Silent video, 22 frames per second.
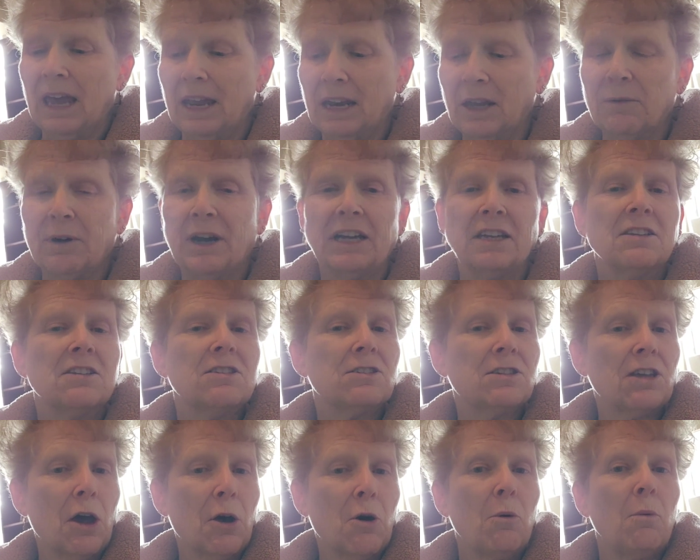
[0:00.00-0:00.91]
Anyway,
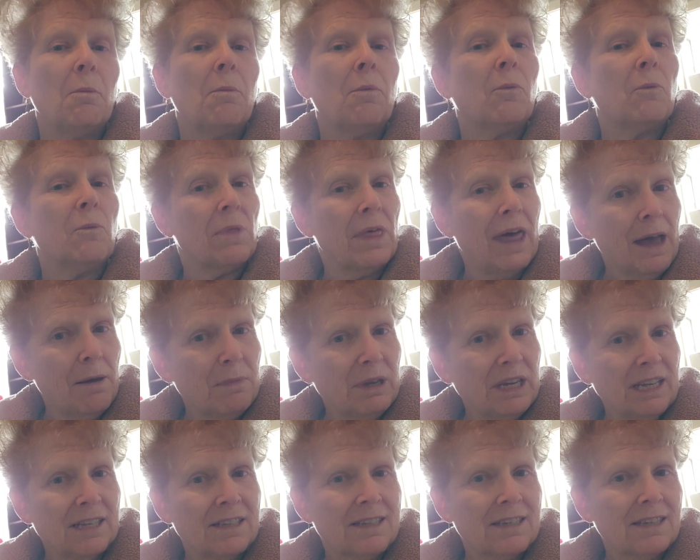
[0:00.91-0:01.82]
so that
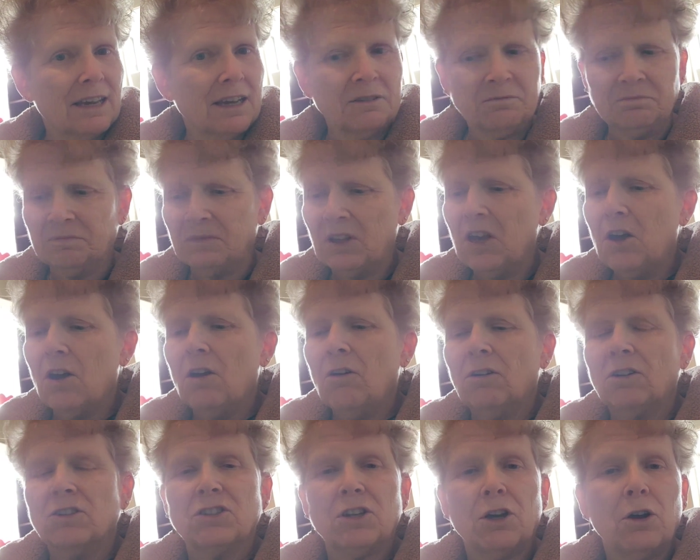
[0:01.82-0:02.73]
being said,
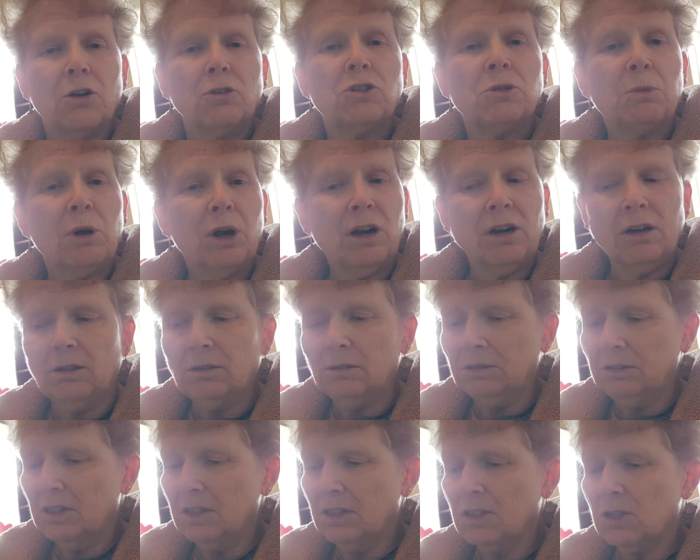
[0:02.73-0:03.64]
so
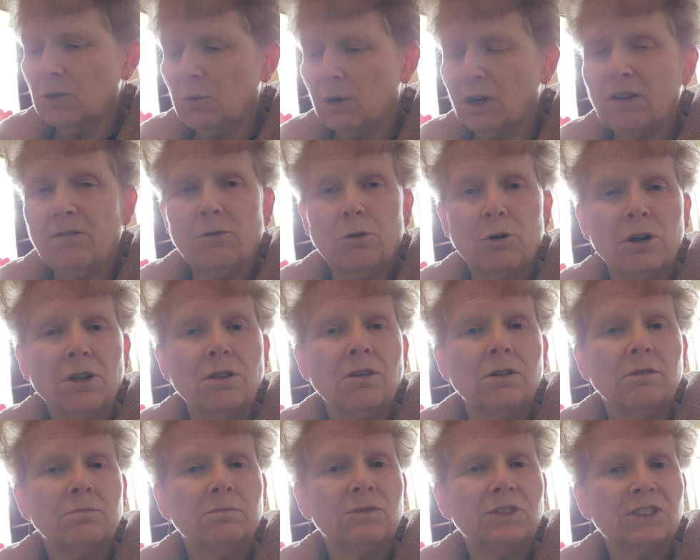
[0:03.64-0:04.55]
tomorrow, the 24th,
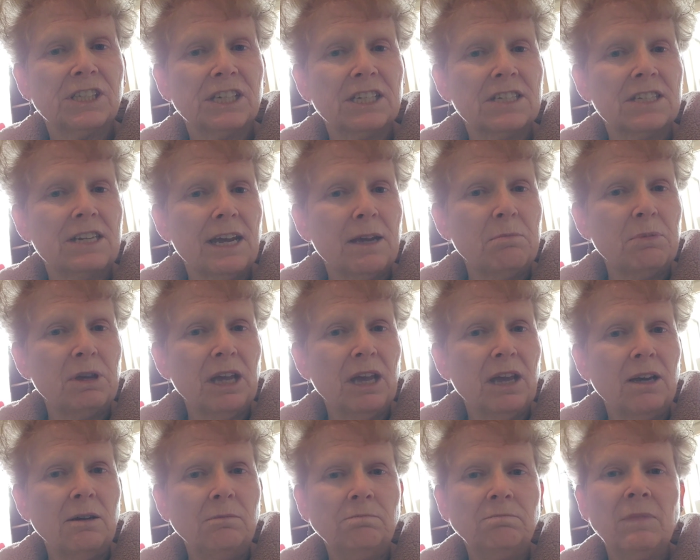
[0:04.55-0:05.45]
6 to 8
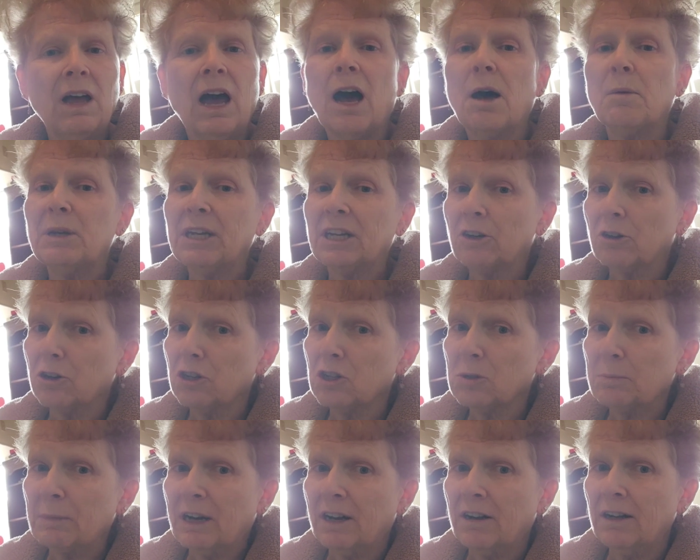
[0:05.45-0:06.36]
p.m., I'll be at
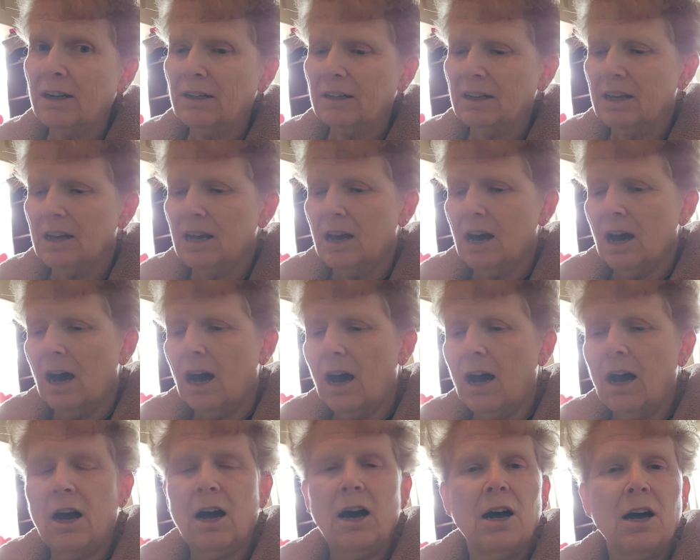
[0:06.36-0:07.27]
Curtis Merritt.
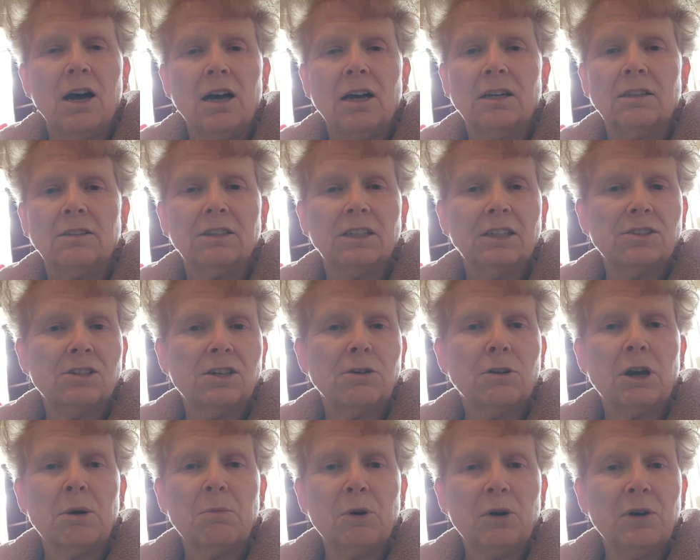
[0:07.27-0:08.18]

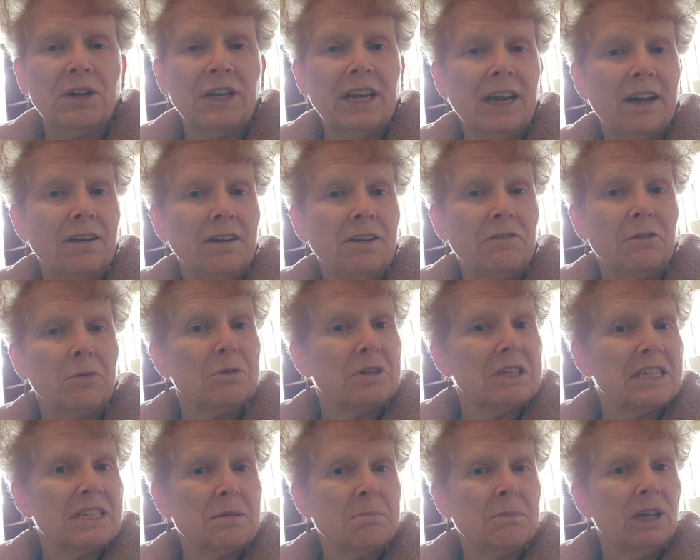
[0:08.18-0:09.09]
So come on down if you
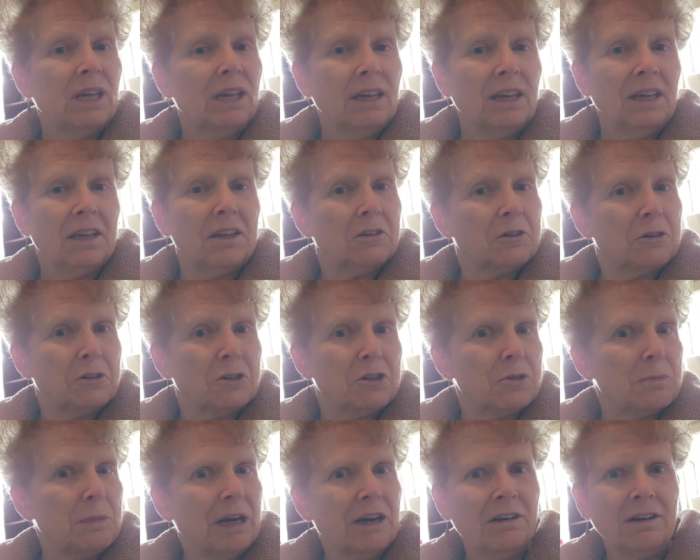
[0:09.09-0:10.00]
want to see me at
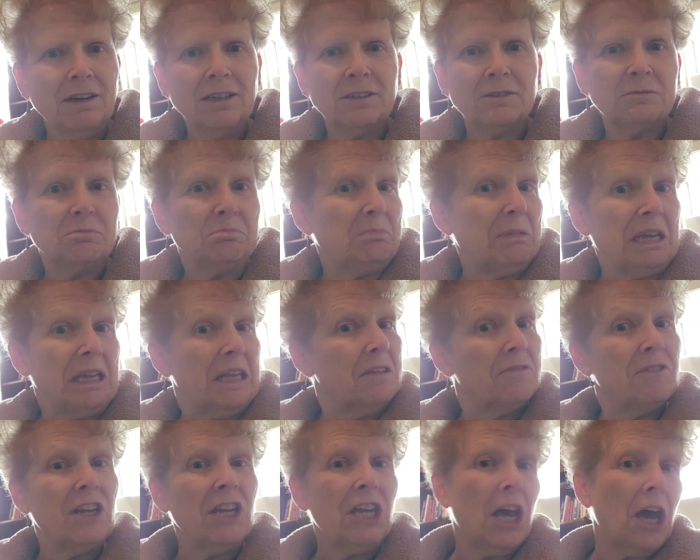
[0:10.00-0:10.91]
Curtis Merritt and be
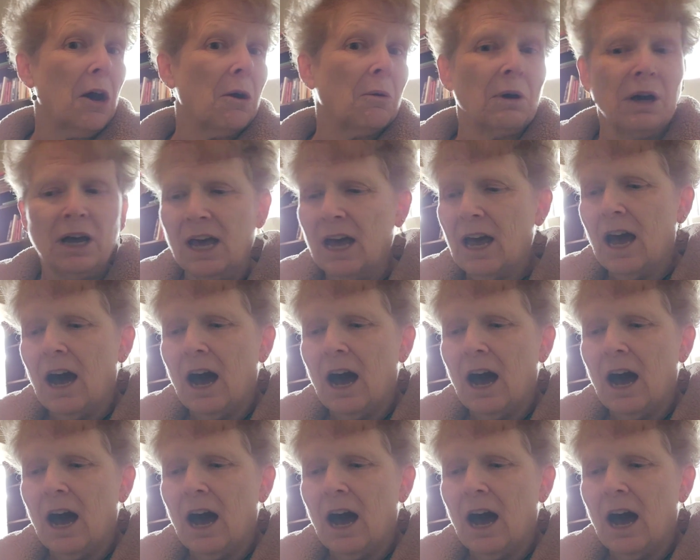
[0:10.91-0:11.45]
in the video.